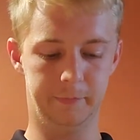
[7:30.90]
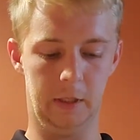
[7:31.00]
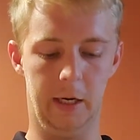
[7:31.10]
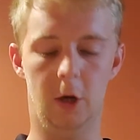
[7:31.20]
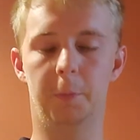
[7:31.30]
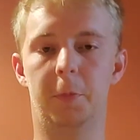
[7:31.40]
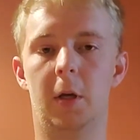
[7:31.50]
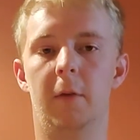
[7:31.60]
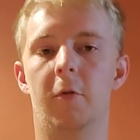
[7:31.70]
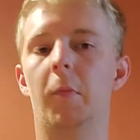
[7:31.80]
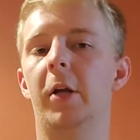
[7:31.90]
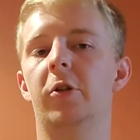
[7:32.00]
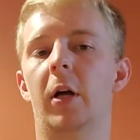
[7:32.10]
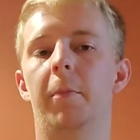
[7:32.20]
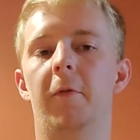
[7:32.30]
I hope the
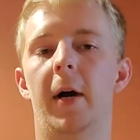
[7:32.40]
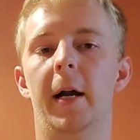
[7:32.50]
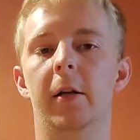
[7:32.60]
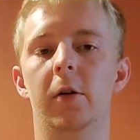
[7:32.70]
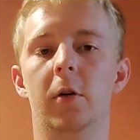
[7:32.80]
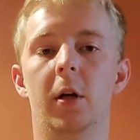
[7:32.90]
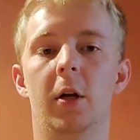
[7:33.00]
information I provided you